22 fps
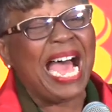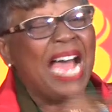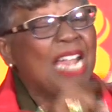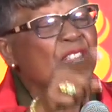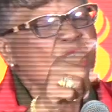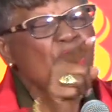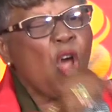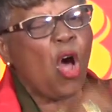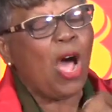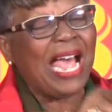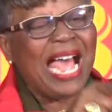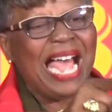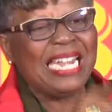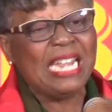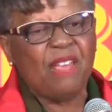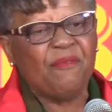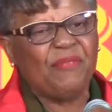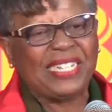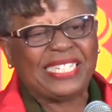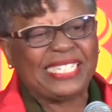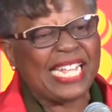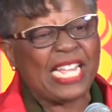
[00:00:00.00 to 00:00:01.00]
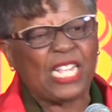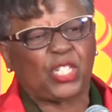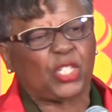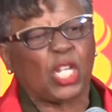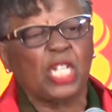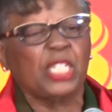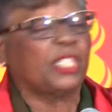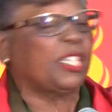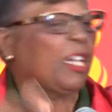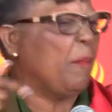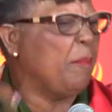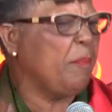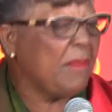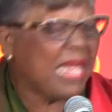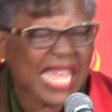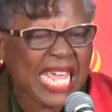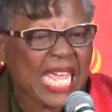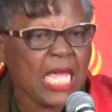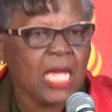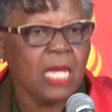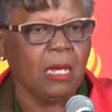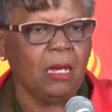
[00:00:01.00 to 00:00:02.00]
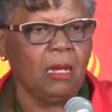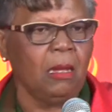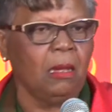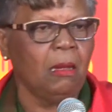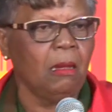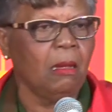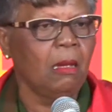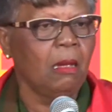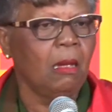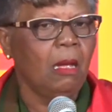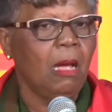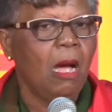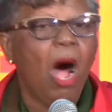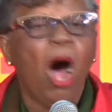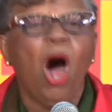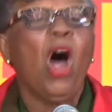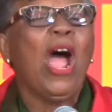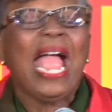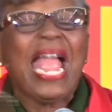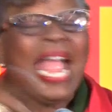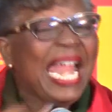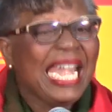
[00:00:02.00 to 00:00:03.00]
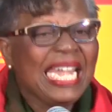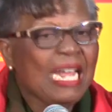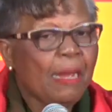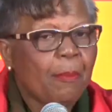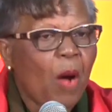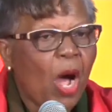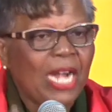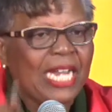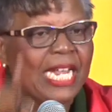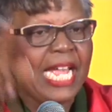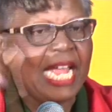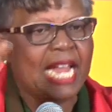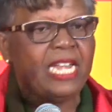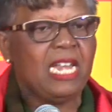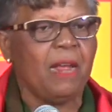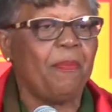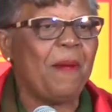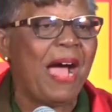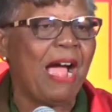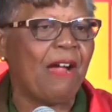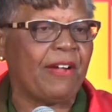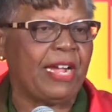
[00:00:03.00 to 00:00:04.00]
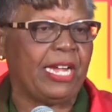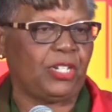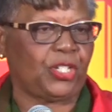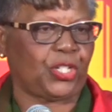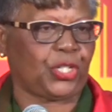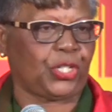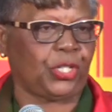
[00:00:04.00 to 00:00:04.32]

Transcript: and not an invitation to me or anybody in the parish.